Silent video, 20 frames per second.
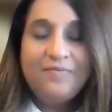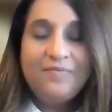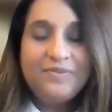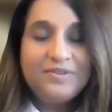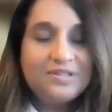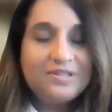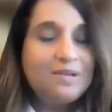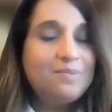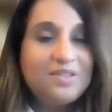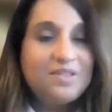
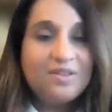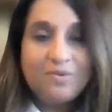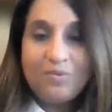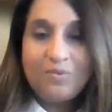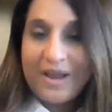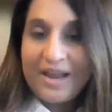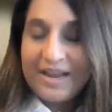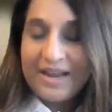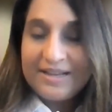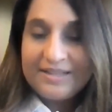some of the
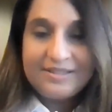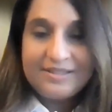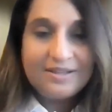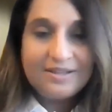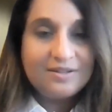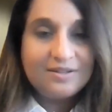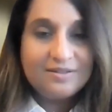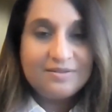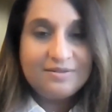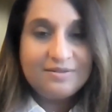ways
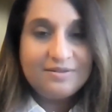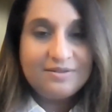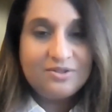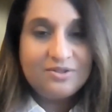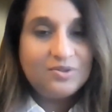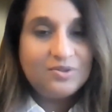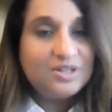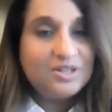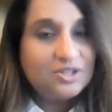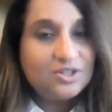and
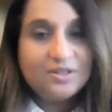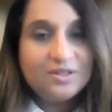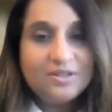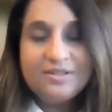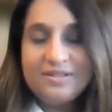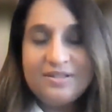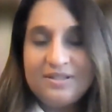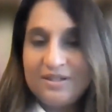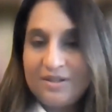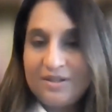
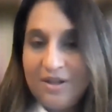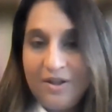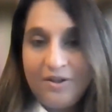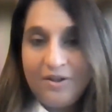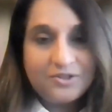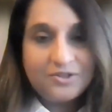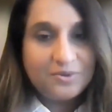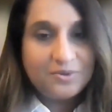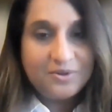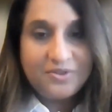traditions and
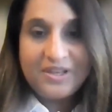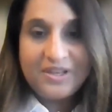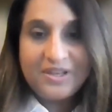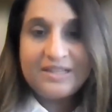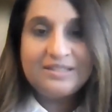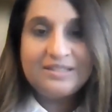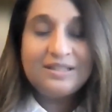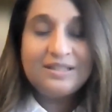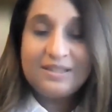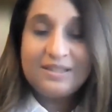cultural
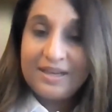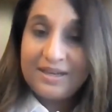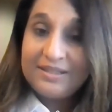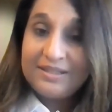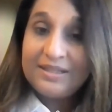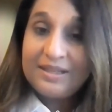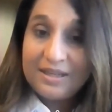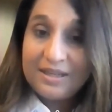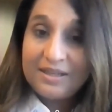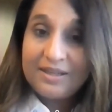things that they
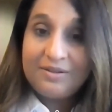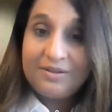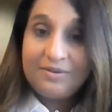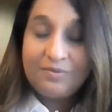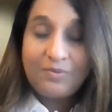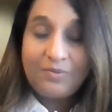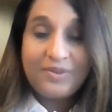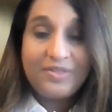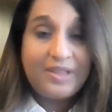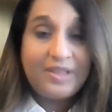did
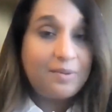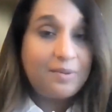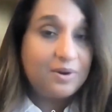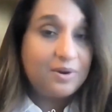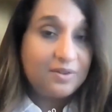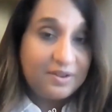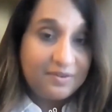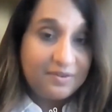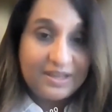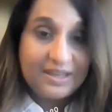when they were
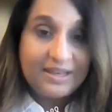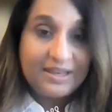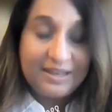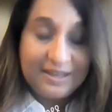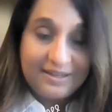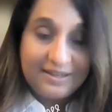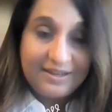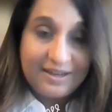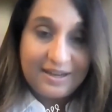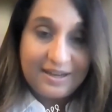living in
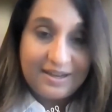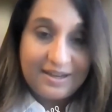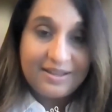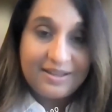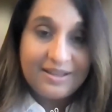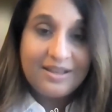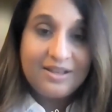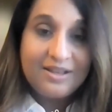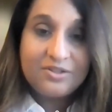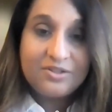India.
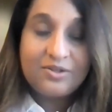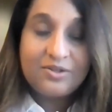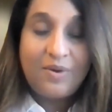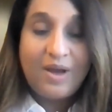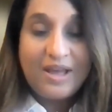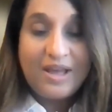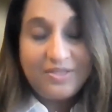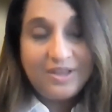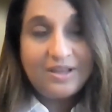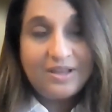So
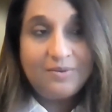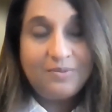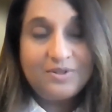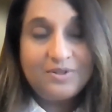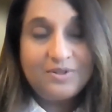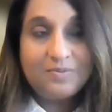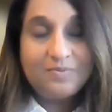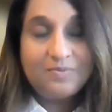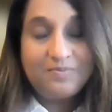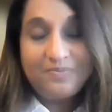I
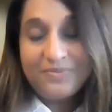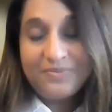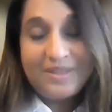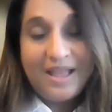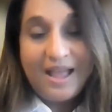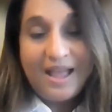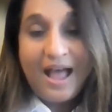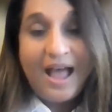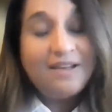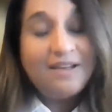
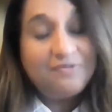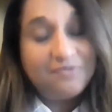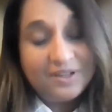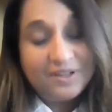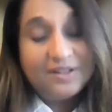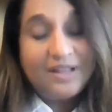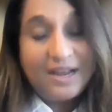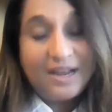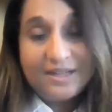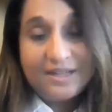
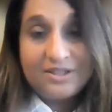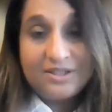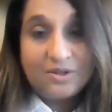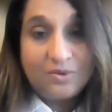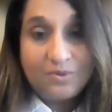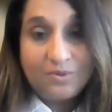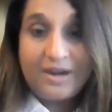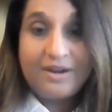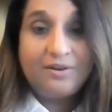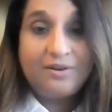feel like it's a
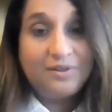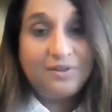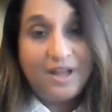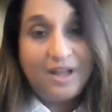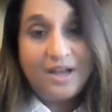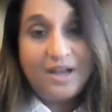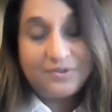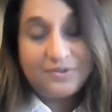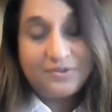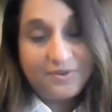greater
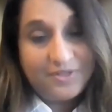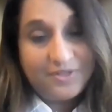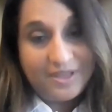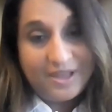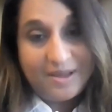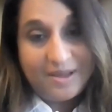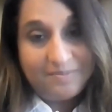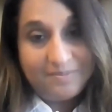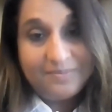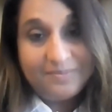loss for
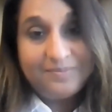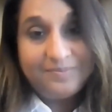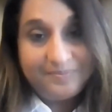them.